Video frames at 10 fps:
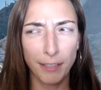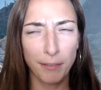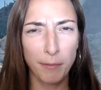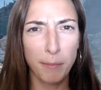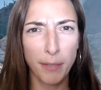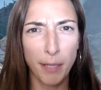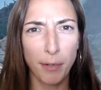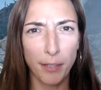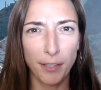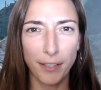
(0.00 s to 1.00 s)
I remember that
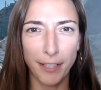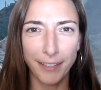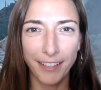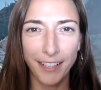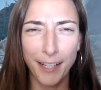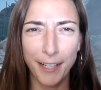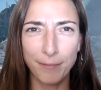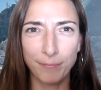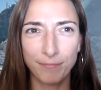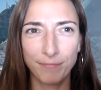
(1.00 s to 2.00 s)
part hurting
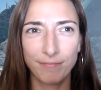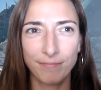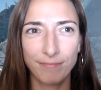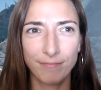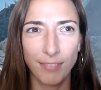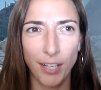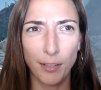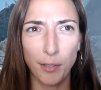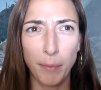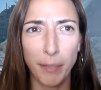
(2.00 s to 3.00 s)
a
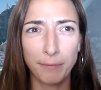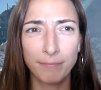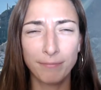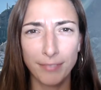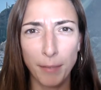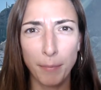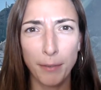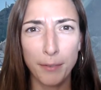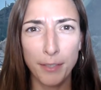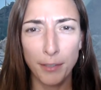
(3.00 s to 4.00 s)
little bit. That
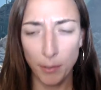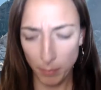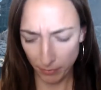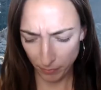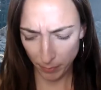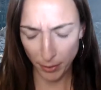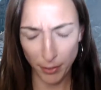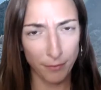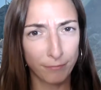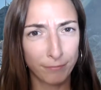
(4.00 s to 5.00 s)
part was a little bit of a
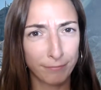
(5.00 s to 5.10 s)
burn.